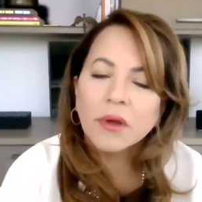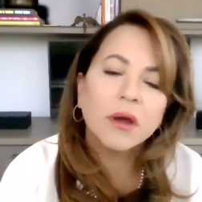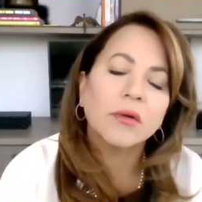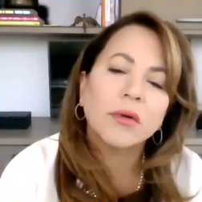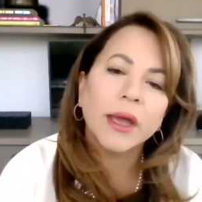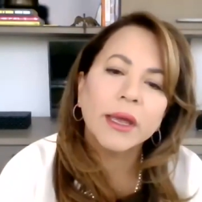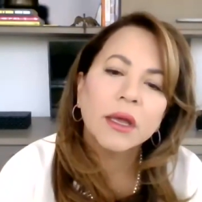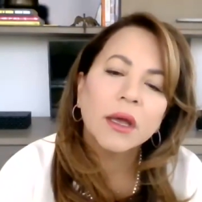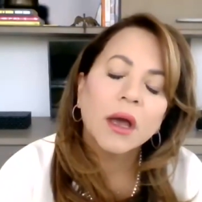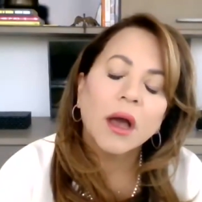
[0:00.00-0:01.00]
All
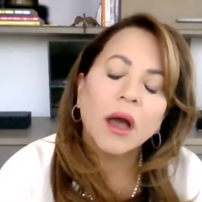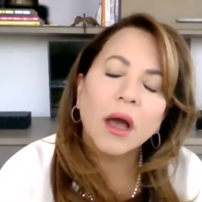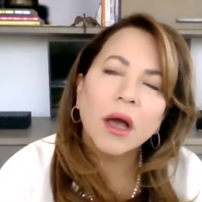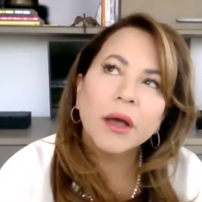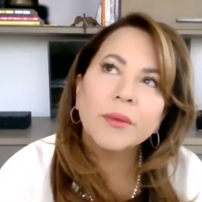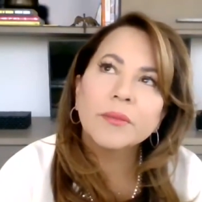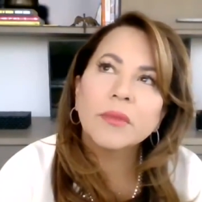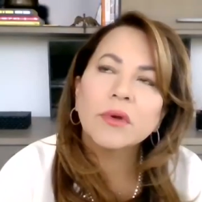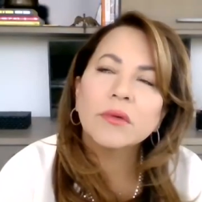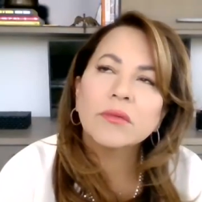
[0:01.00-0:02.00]
right.
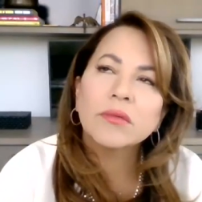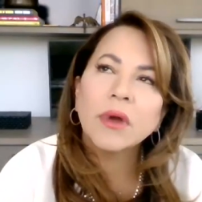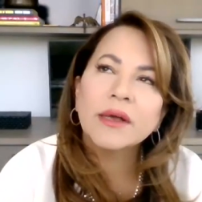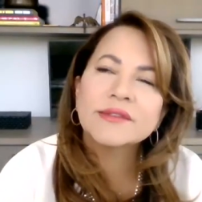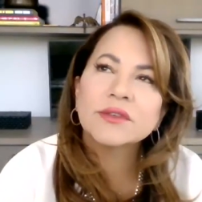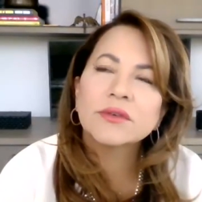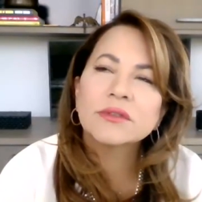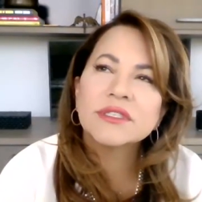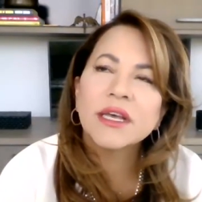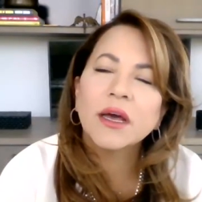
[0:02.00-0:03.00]

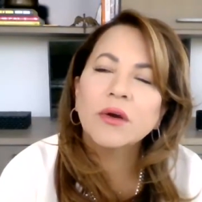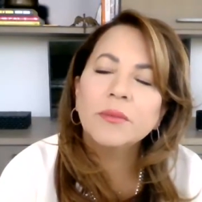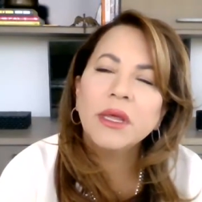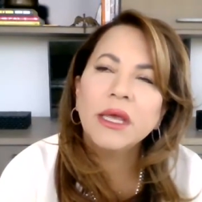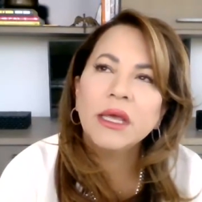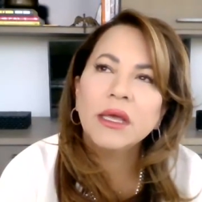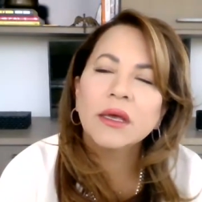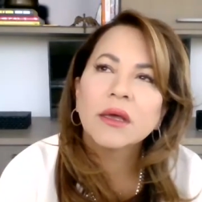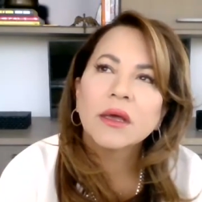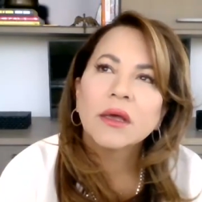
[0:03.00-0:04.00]
Russell, tell
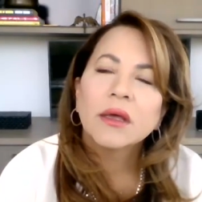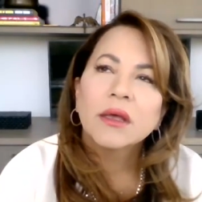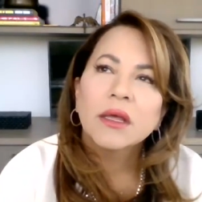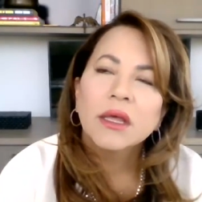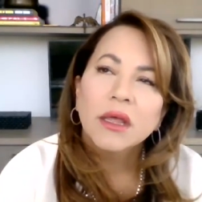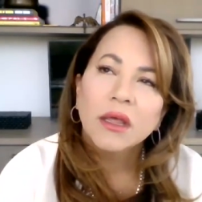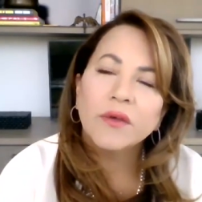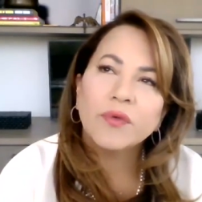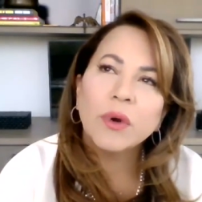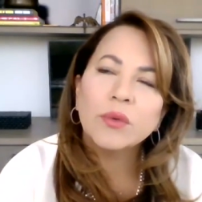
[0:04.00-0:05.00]
me,
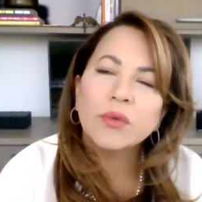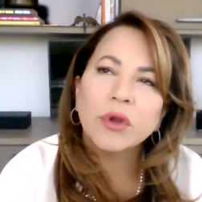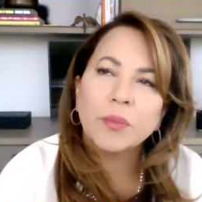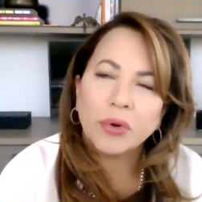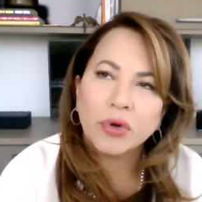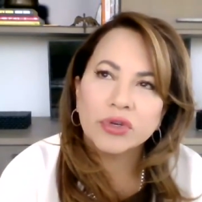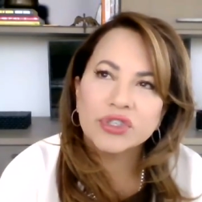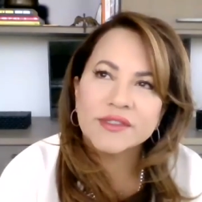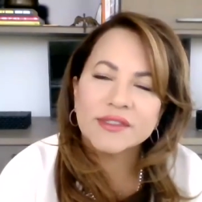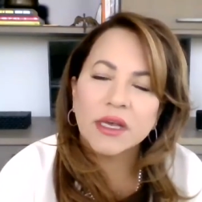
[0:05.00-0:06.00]
if one were to
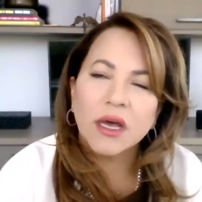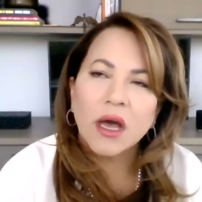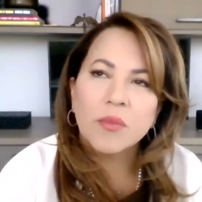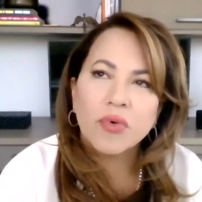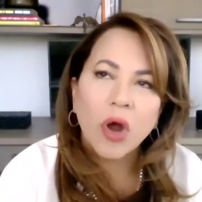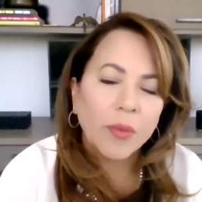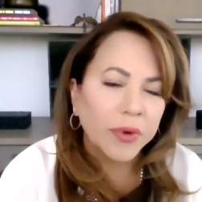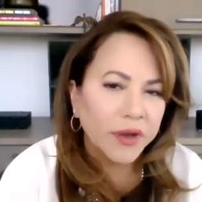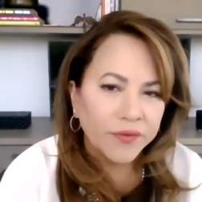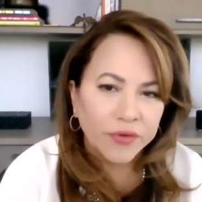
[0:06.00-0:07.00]
purchase a
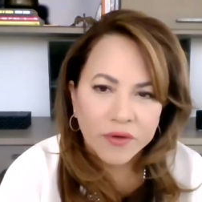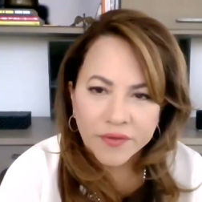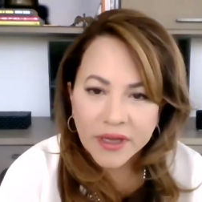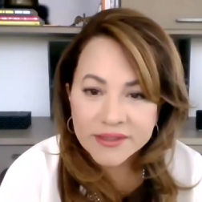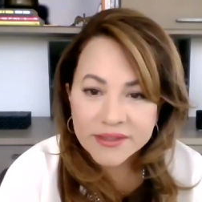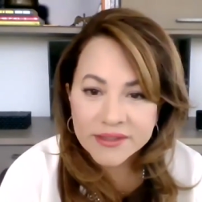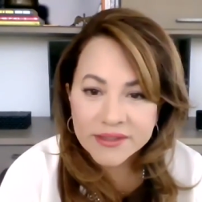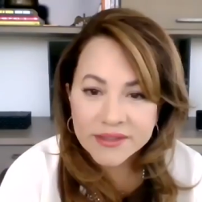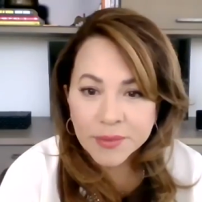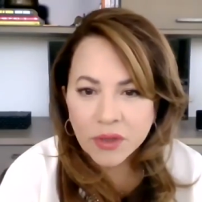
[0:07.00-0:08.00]
property for
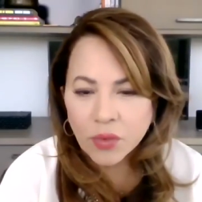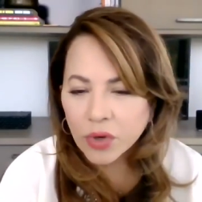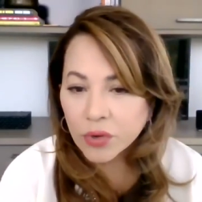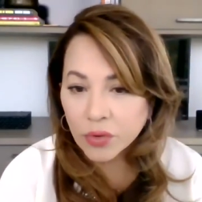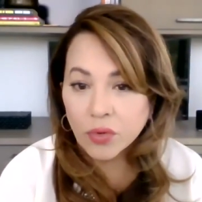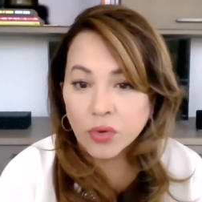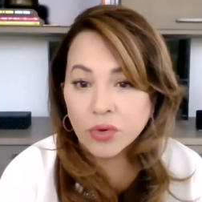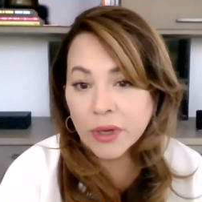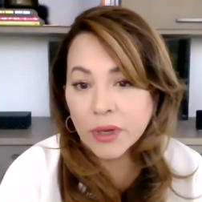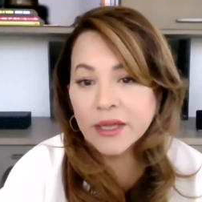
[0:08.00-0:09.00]
investment
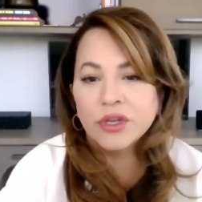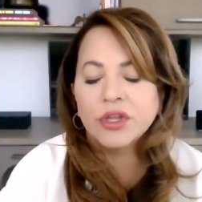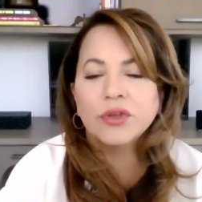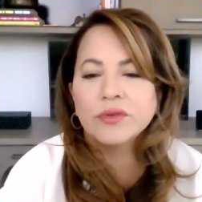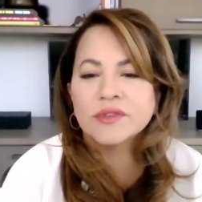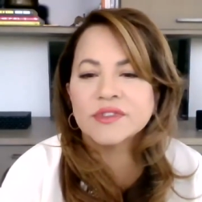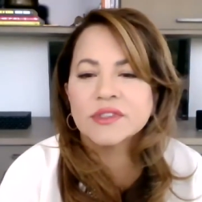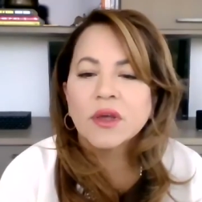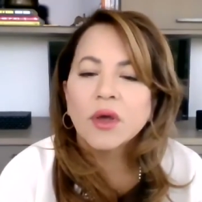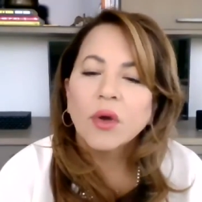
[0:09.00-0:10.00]
or end use,
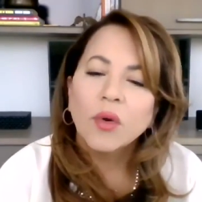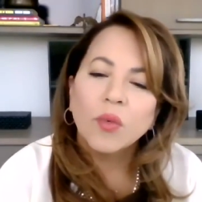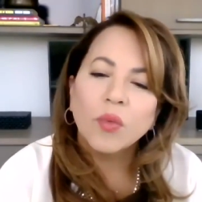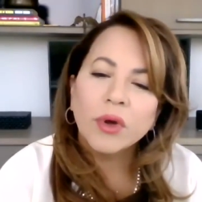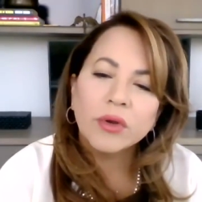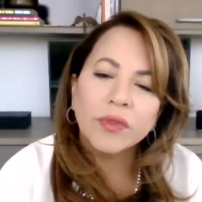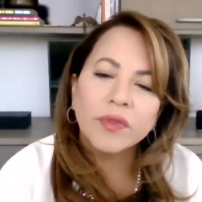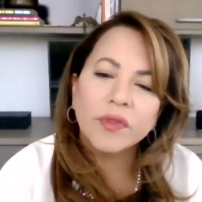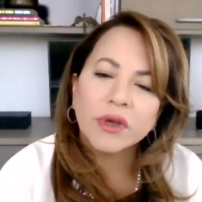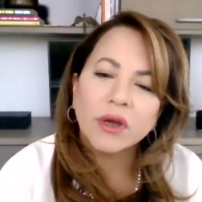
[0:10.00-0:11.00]
what are
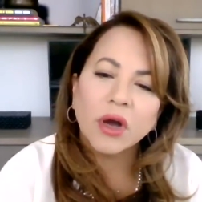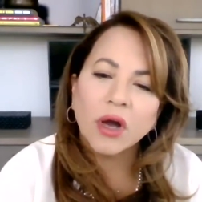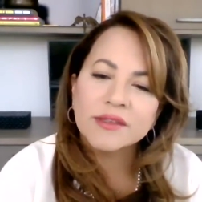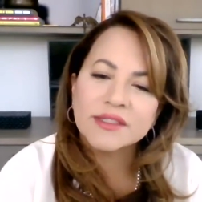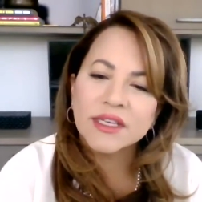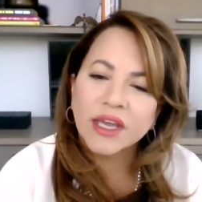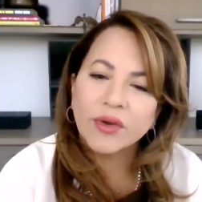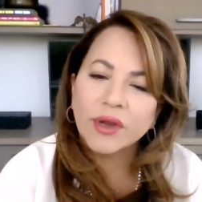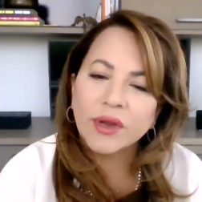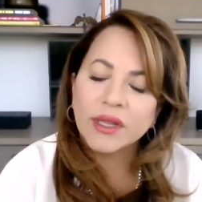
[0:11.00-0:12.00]
the costs to
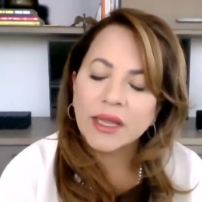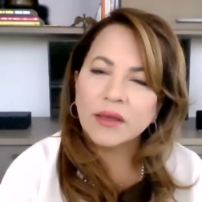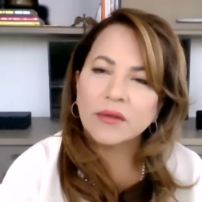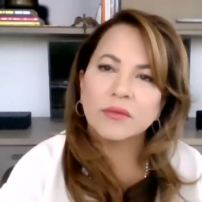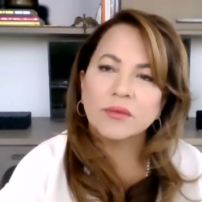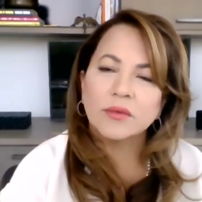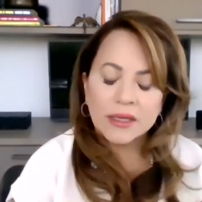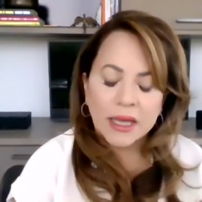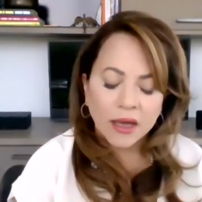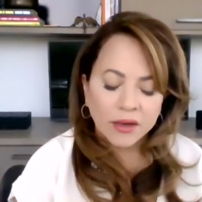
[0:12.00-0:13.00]
carry it? like
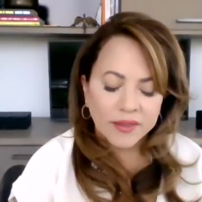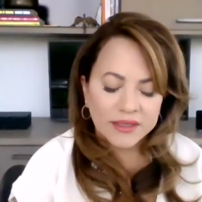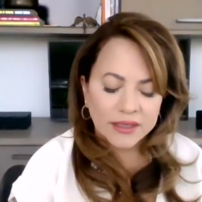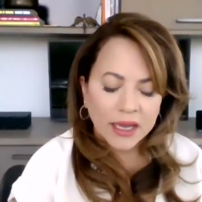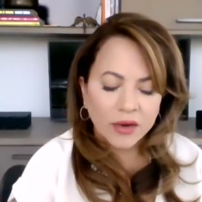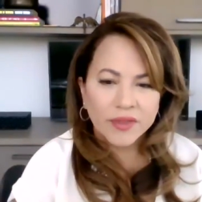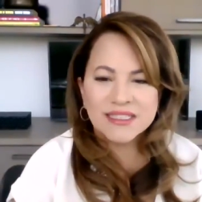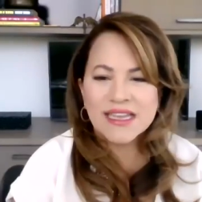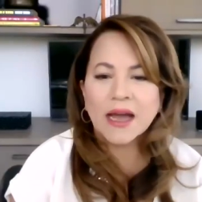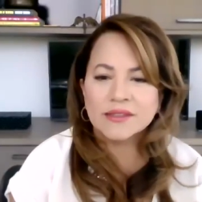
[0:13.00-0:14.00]
how are
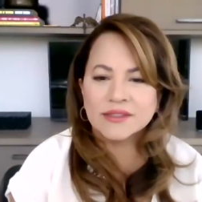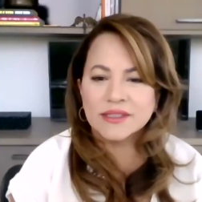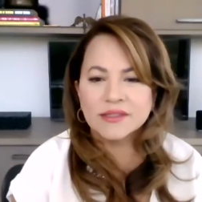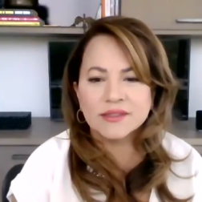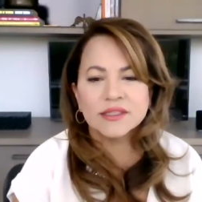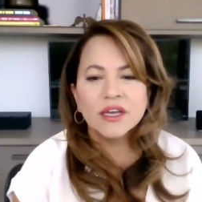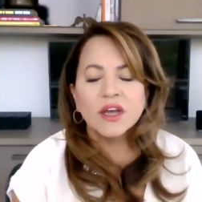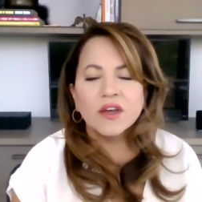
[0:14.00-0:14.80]
the taxes